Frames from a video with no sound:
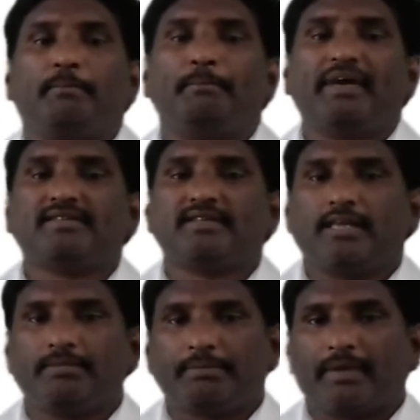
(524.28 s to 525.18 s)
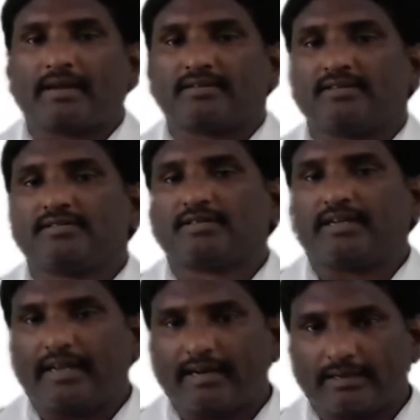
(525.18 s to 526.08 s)
Best naming practices
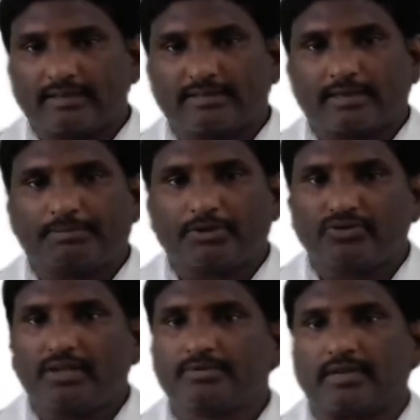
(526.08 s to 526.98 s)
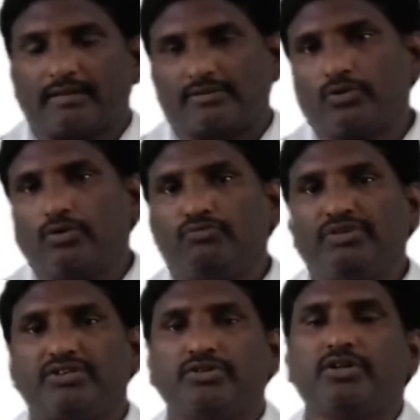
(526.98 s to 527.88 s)
create descriptive names like so.
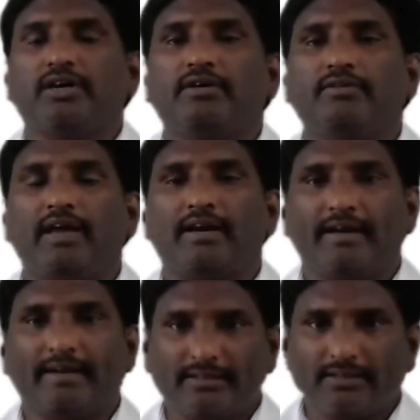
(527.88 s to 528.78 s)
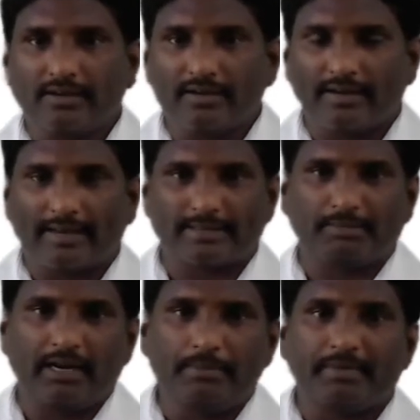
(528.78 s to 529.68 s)
We should while writing the
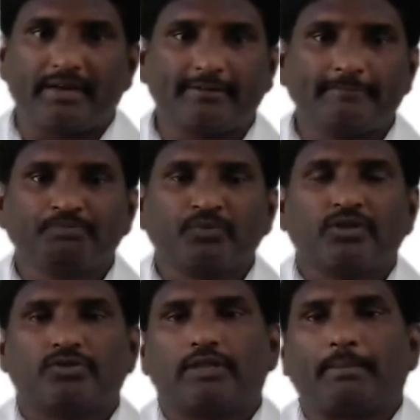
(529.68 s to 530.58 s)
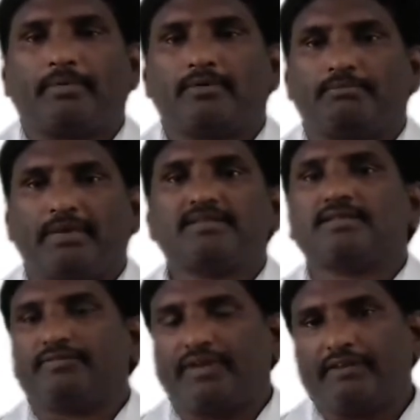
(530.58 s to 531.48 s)
XML element. So the
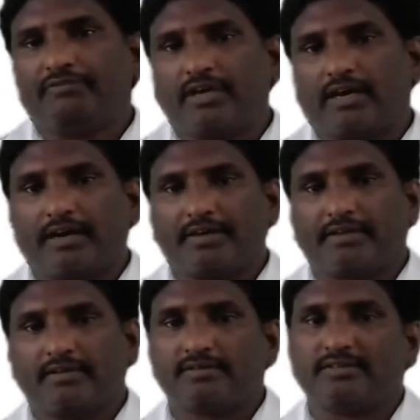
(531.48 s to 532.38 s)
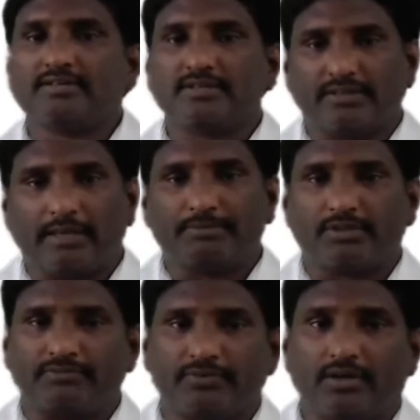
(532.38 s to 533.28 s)
best way we are writing is list of names of